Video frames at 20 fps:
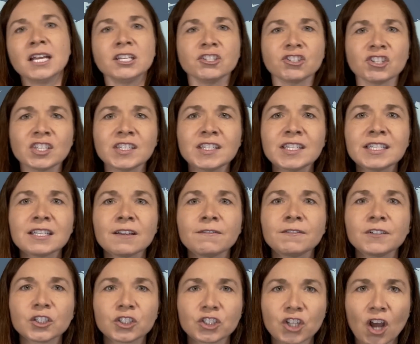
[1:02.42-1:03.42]
Just as
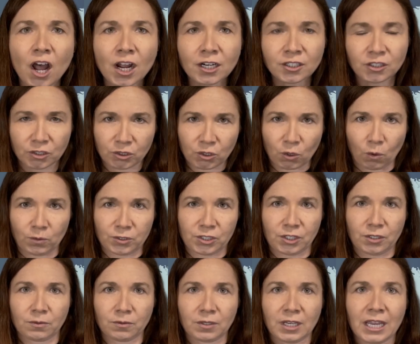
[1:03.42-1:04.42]
if your doctor told you